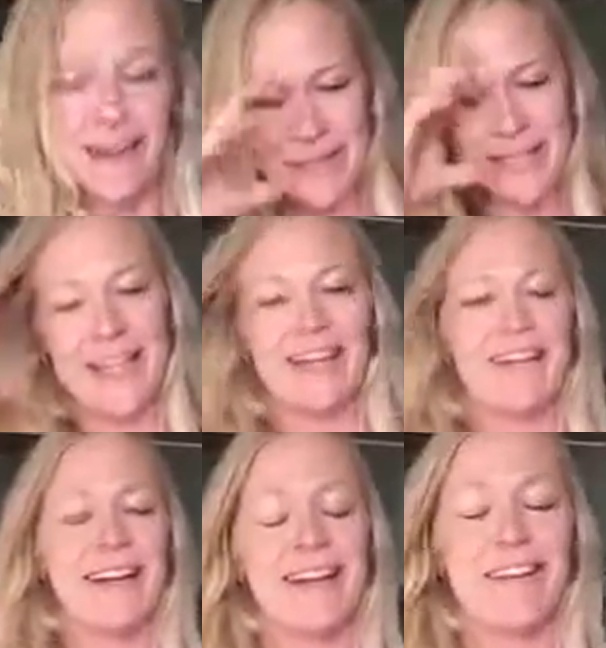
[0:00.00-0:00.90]
I saying it
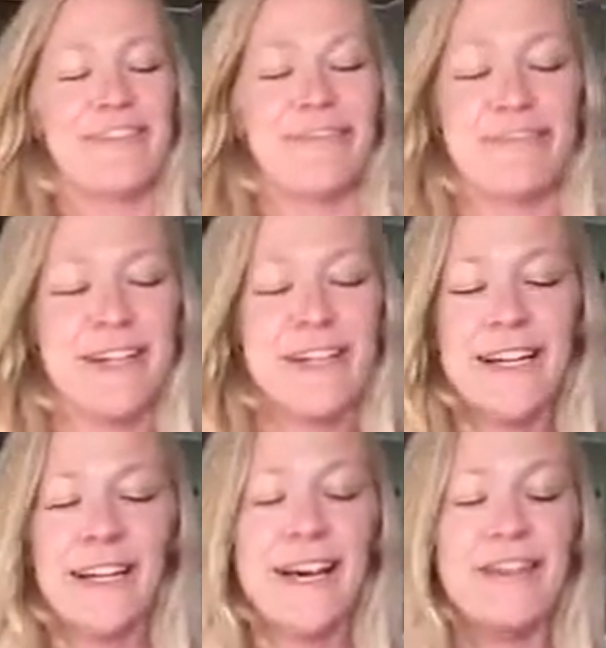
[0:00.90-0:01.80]
right?
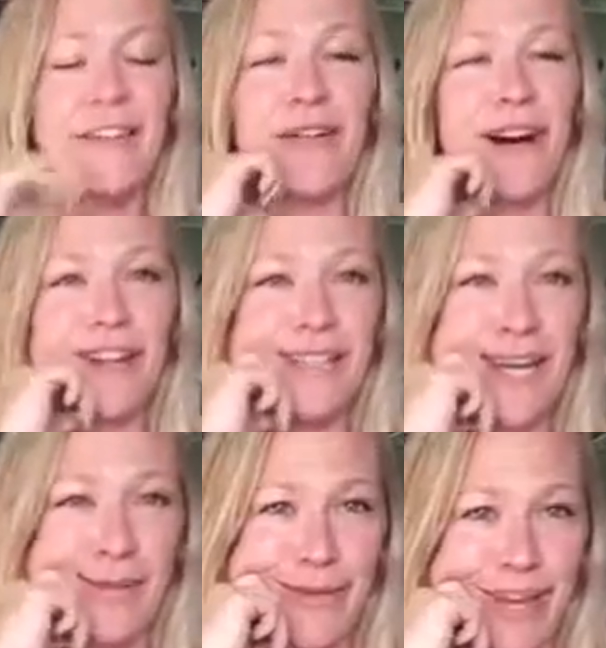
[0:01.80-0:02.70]
I have a hard
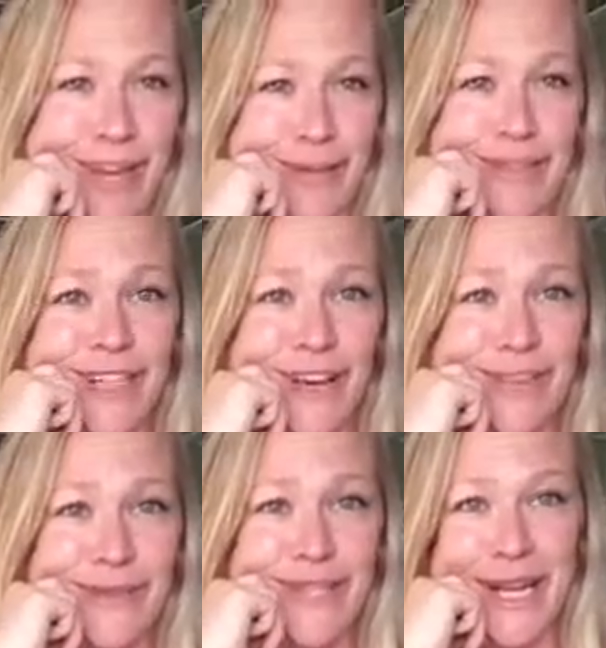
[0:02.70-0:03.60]
time with that. I'm sorry
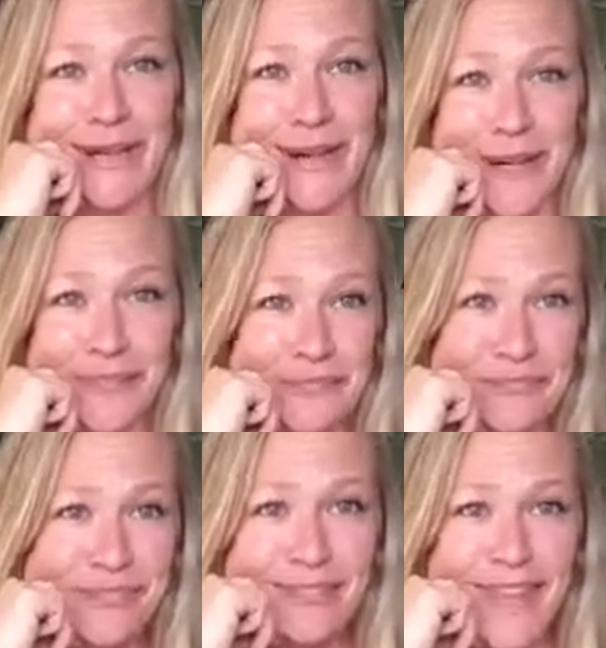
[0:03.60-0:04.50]
if I'm saying it wrong.
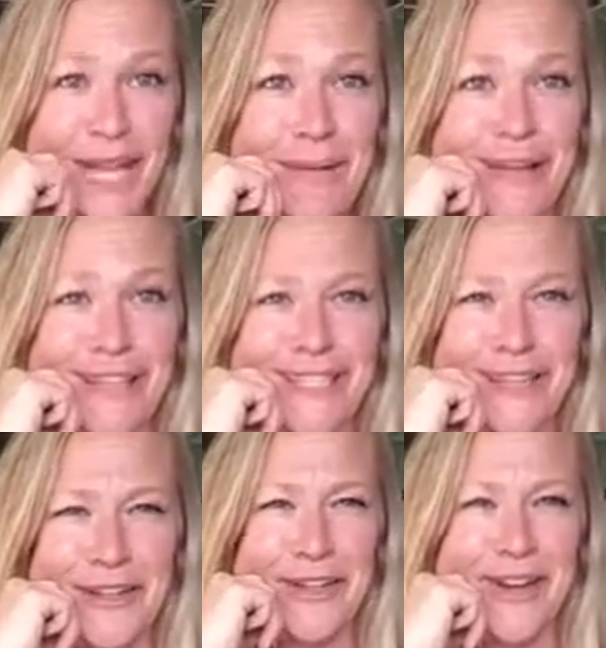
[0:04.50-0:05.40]
I apologize
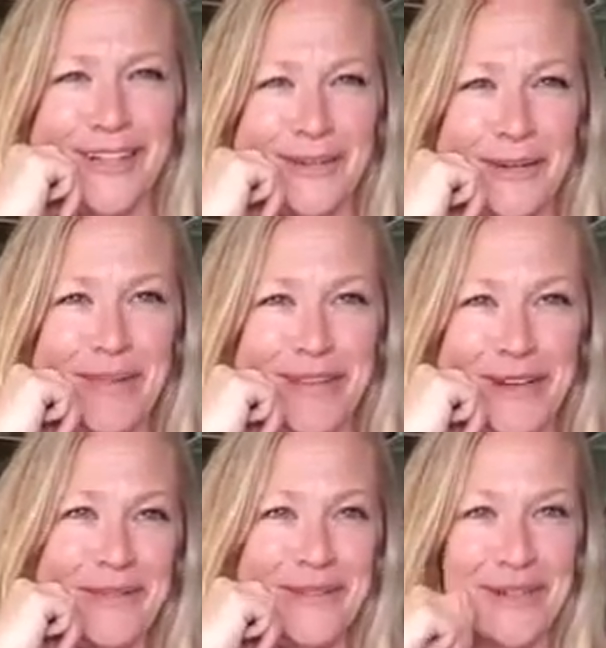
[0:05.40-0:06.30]
now. I'll try not to repeat
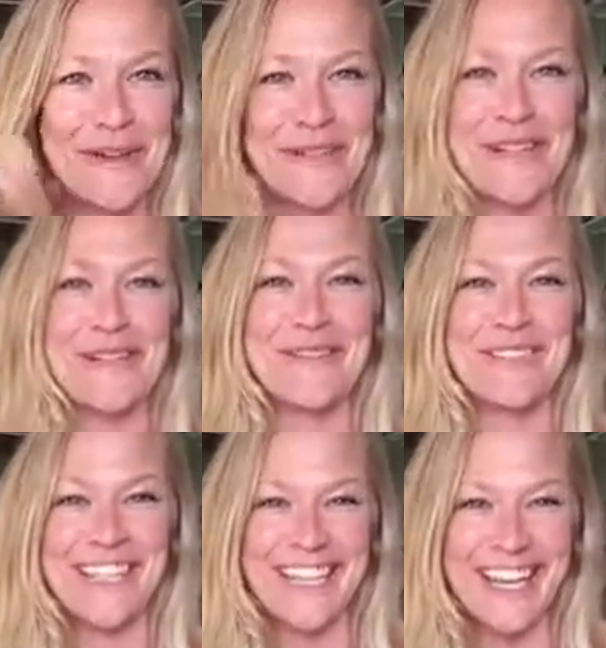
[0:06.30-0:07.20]
it over and over and
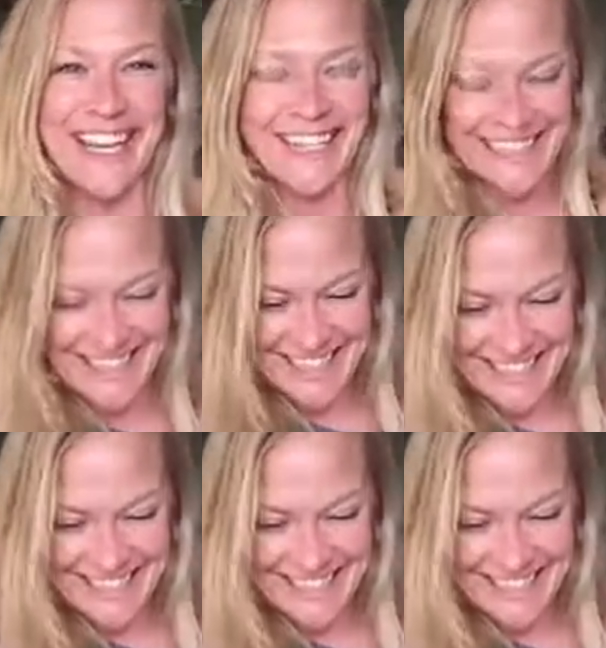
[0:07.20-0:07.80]
over again.